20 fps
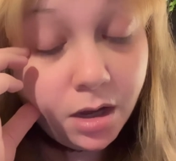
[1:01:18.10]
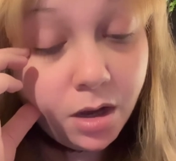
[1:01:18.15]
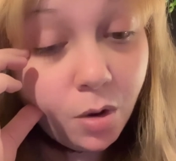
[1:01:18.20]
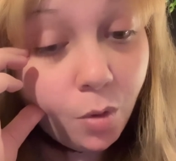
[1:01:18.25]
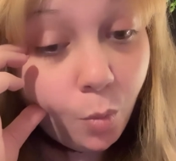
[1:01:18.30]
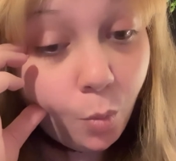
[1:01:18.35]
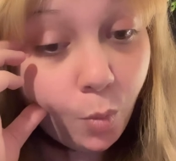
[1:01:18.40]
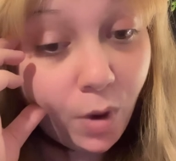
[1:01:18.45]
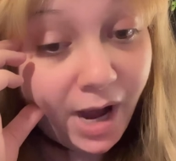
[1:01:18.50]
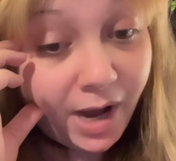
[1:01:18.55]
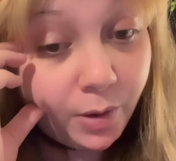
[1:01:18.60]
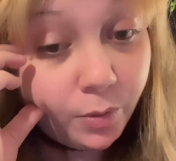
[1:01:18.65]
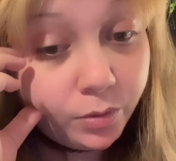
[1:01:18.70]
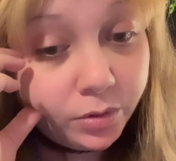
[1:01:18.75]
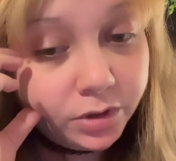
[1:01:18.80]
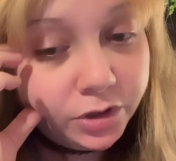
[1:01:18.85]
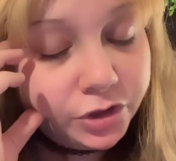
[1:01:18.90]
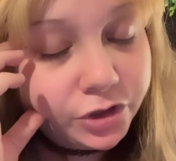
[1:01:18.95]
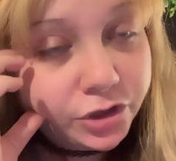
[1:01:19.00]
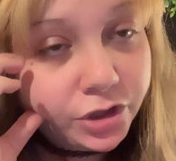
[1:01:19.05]
wow.
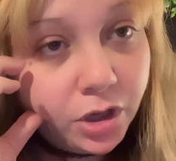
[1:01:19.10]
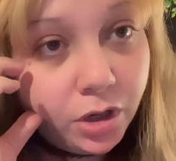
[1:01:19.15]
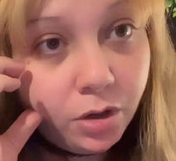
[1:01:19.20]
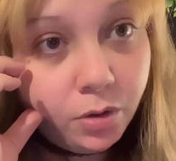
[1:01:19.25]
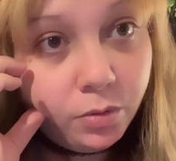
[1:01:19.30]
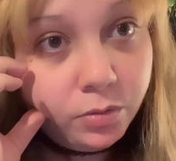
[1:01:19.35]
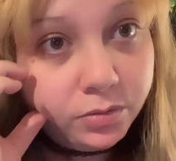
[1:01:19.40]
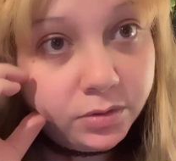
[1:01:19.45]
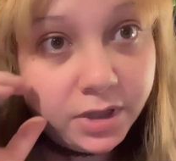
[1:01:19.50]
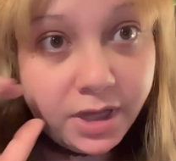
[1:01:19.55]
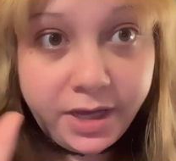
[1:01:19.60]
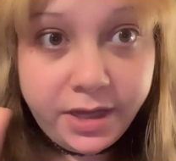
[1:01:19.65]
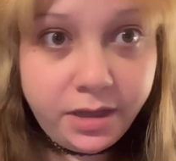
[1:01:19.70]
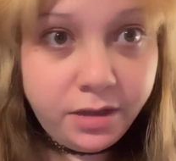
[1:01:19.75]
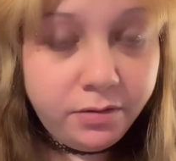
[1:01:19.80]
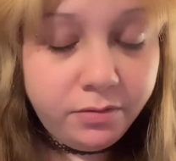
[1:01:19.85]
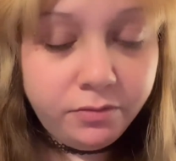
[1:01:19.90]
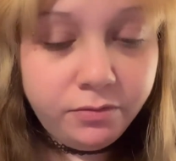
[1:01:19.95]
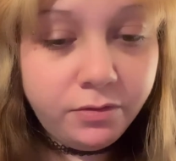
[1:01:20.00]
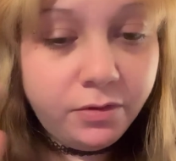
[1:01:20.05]
So
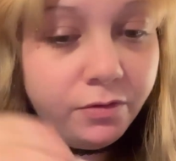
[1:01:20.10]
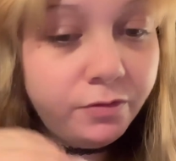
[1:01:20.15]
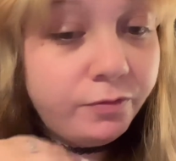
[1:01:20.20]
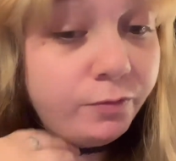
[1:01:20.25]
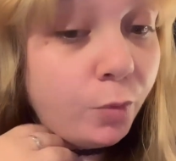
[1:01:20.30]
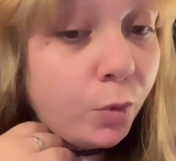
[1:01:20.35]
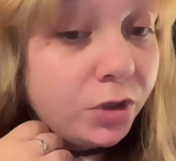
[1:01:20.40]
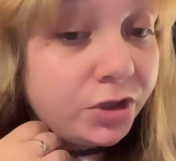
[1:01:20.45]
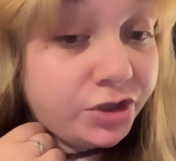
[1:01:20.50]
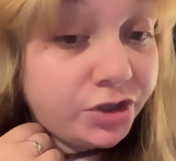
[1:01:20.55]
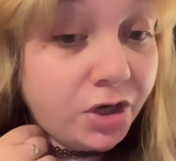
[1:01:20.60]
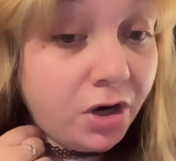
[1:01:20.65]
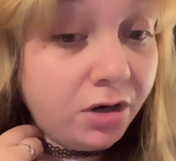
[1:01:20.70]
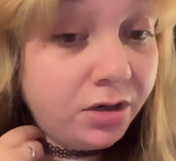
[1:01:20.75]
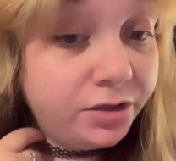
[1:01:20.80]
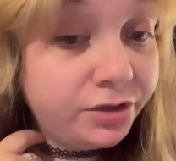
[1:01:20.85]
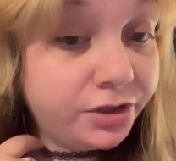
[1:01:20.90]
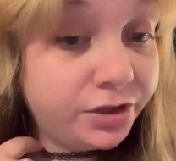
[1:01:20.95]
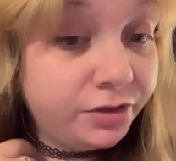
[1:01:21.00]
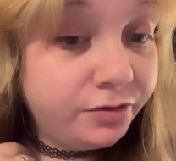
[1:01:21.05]
like 4
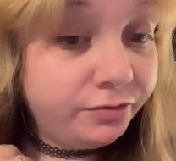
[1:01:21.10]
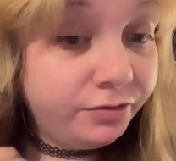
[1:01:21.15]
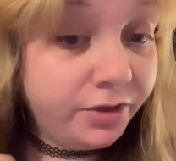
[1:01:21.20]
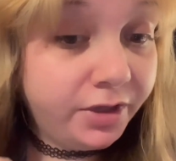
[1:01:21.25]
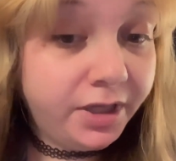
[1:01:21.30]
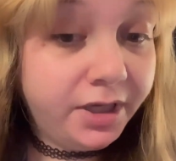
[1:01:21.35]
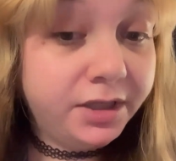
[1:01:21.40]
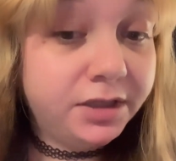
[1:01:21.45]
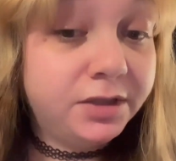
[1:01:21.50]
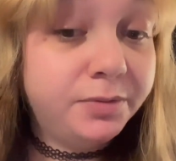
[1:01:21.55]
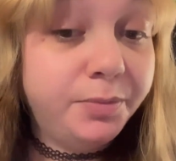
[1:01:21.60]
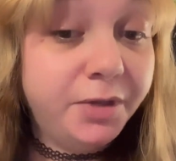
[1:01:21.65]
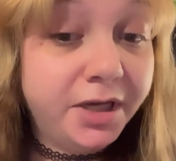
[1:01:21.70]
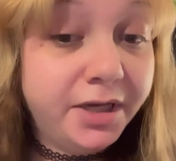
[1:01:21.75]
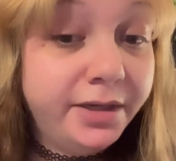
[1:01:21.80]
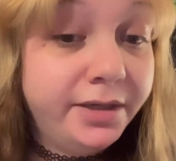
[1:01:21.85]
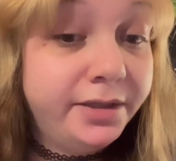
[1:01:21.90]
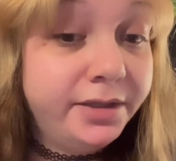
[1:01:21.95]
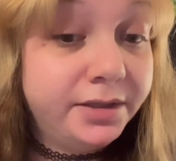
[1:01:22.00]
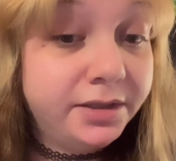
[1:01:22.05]
stars for this,
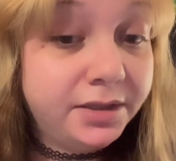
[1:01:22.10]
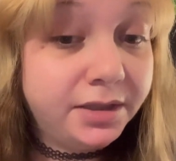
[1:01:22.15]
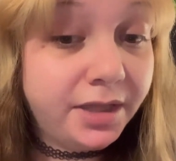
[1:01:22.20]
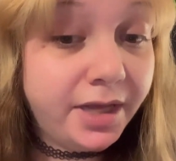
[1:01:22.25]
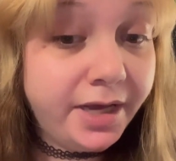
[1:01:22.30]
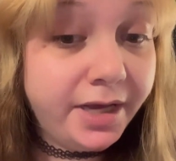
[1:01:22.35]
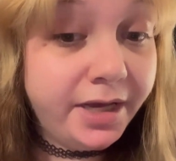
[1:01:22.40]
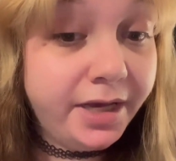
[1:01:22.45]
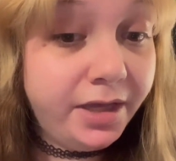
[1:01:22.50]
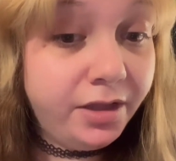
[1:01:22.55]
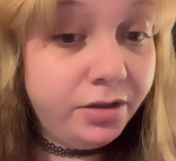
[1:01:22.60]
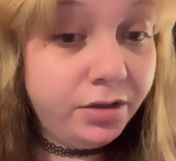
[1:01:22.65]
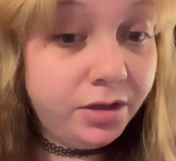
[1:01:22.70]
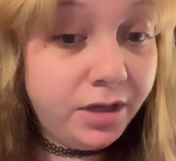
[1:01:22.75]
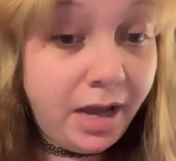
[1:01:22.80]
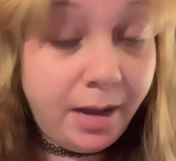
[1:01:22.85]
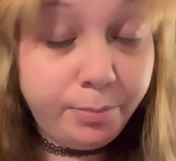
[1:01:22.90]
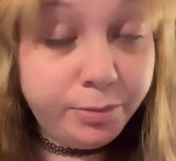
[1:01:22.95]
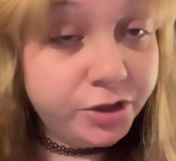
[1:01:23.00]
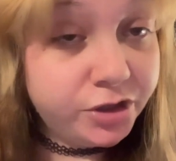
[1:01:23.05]
because like the
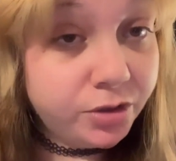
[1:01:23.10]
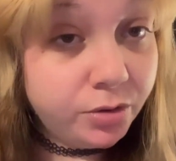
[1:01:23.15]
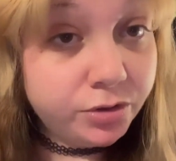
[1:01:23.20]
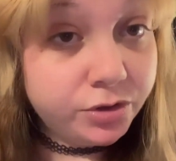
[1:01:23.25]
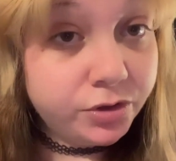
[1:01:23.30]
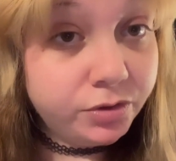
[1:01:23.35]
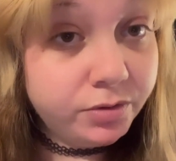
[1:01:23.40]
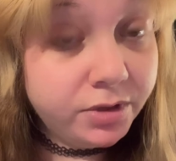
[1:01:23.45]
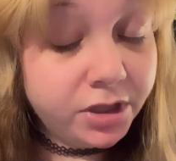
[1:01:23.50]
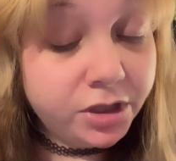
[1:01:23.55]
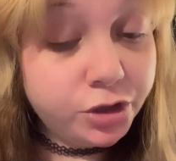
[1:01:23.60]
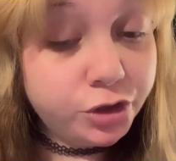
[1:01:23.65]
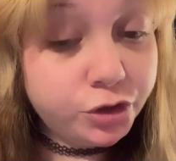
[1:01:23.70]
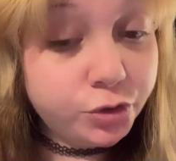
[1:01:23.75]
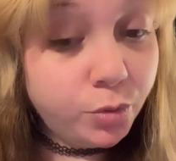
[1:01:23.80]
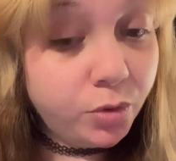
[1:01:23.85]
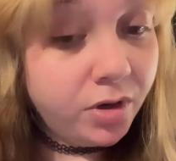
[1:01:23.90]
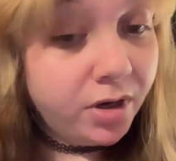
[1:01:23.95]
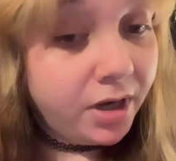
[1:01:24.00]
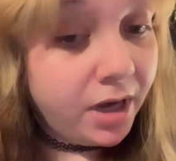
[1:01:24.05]
episodes are really
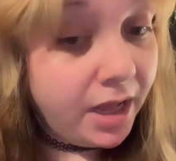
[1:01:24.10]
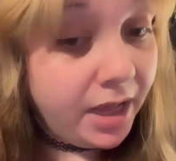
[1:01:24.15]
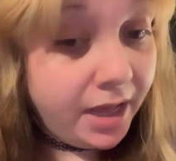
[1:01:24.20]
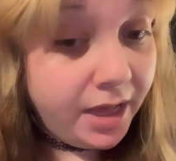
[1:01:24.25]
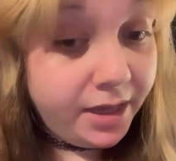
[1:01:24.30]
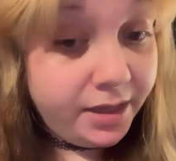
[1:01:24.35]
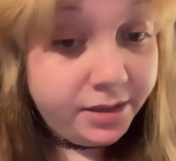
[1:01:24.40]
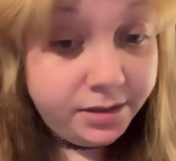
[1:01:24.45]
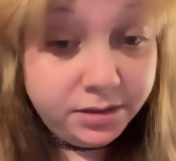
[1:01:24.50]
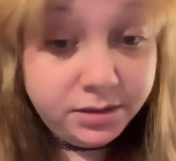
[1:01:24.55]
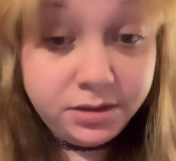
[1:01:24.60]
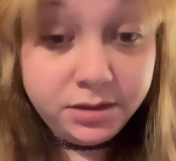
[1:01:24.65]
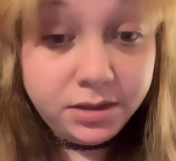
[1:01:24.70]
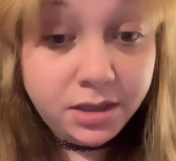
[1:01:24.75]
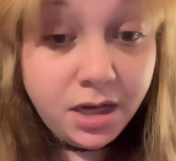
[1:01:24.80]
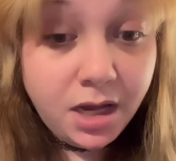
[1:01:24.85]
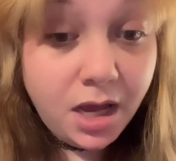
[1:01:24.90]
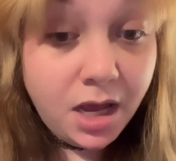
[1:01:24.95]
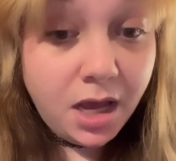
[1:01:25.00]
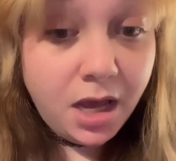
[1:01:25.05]
short, and
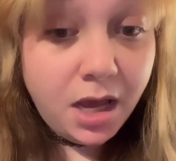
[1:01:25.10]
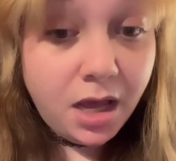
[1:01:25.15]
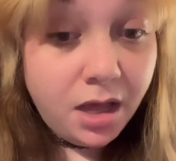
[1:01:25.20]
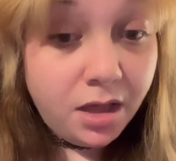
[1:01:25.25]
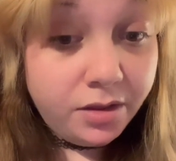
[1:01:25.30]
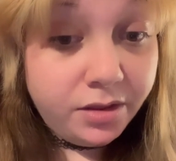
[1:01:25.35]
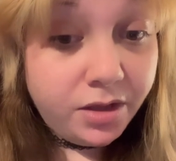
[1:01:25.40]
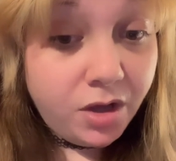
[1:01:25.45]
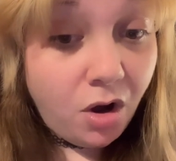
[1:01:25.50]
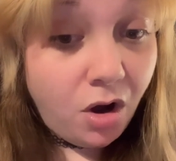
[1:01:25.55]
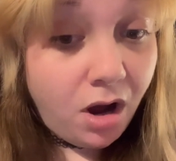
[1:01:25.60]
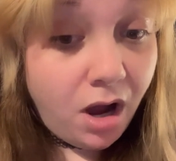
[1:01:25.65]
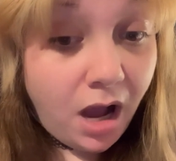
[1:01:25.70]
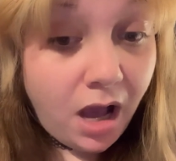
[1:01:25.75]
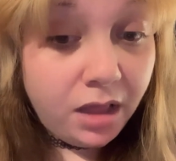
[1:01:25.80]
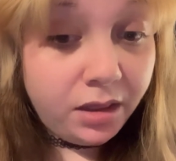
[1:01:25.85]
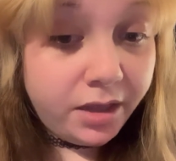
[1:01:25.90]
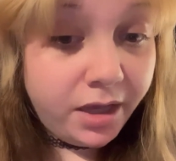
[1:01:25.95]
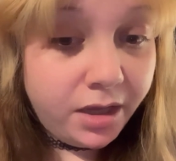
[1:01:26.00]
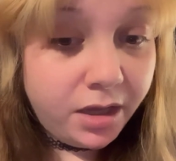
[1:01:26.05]
the
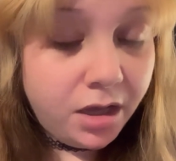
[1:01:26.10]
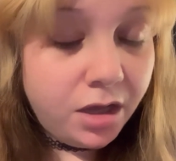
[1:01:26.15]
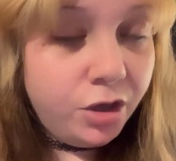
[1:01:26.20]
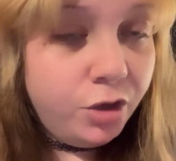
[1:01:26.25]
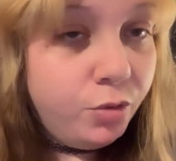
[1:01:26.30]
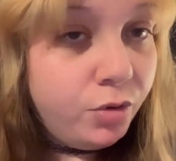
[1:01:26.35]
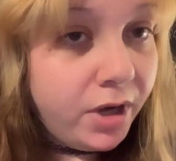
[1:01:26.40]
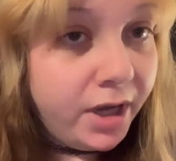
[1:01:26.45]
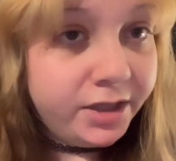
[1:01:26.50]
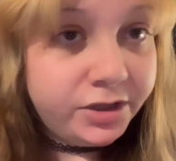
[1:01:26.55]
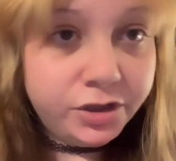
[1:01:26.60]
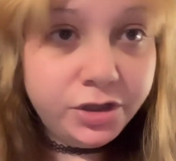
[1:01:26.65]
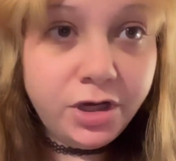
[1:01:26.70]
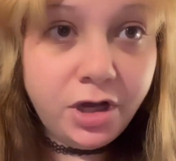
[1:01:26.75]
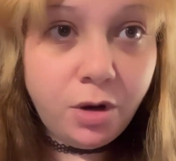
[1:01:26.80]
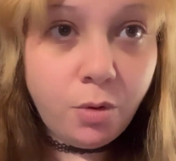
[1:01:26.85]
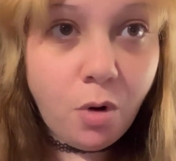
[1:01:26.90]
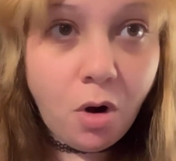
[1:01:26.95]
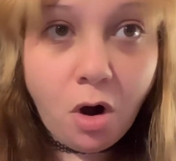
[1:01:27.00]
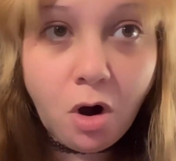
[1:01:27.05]
like, you guys
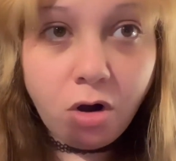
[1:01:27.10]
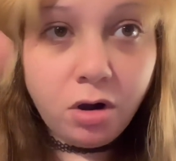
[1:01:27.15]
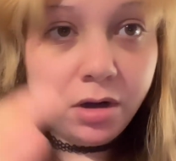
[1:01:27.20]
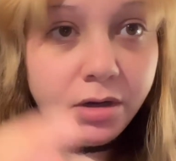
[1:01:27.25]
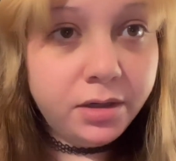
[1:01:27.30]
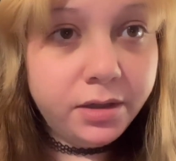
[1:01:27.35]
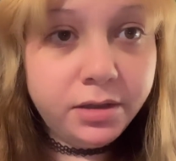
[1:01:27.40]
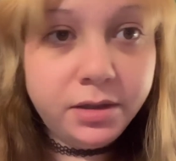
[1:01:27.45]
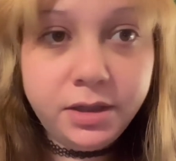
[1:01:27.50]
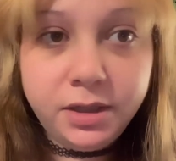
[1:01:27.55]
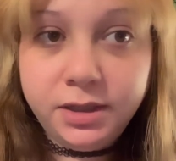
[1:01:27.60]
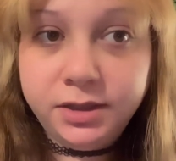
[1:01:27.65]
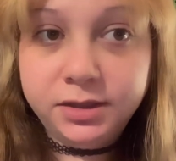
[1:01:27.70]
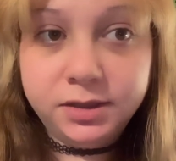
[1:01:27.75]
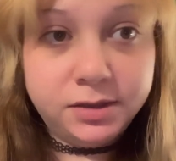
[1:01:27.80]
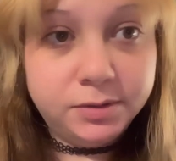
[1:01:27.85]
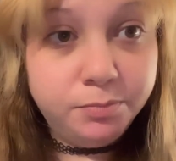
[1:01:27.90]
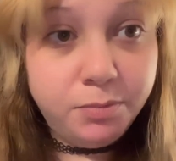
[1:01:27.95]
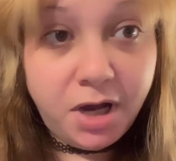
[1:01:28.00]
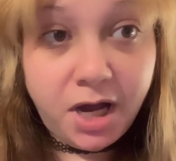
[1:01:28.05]
know, art
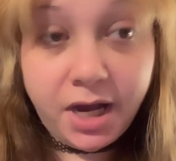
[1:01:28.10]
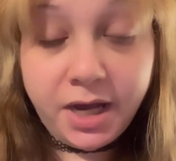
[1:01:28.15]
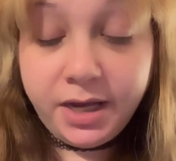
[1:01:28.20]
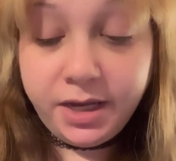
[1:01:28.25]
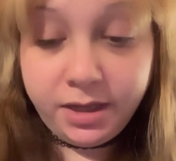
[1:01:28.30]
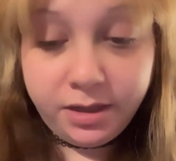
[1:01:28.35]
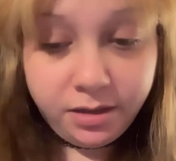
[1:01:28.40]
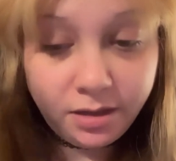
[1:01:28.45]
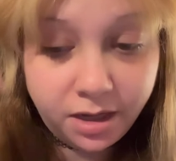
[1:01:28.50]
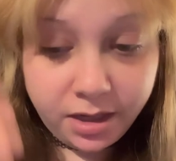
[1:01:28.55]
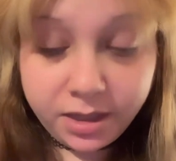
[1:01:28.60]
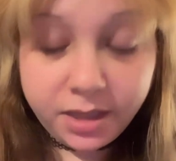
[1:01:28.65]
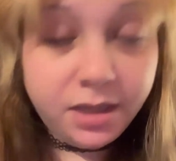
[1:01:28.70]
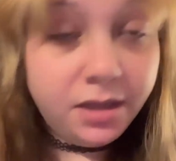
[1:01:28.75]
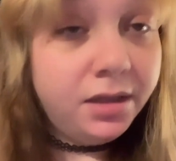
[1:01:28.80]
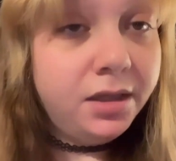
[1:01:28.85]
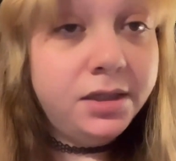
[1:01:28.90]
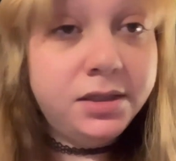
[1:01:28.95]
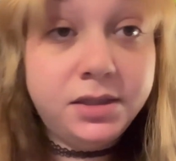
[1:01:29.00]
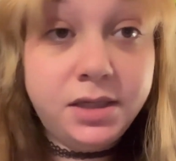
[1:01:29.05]
is my
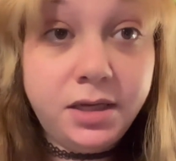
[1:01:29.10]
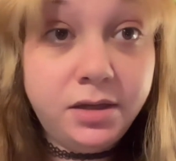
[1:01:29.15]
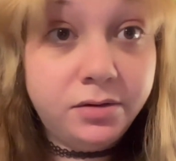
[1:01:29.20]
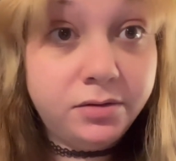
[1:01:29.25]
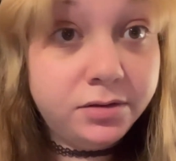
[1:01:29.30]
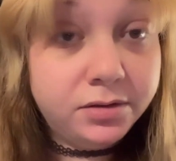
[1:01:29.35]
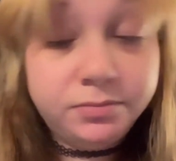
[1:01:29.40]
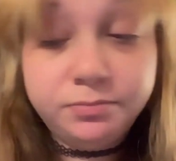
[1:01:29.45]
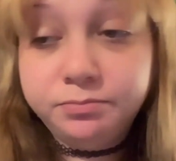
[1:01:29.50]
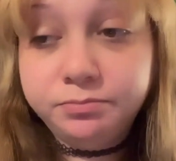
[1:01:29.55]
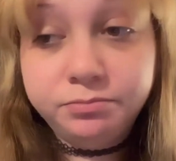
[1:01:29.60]
Achilles heel.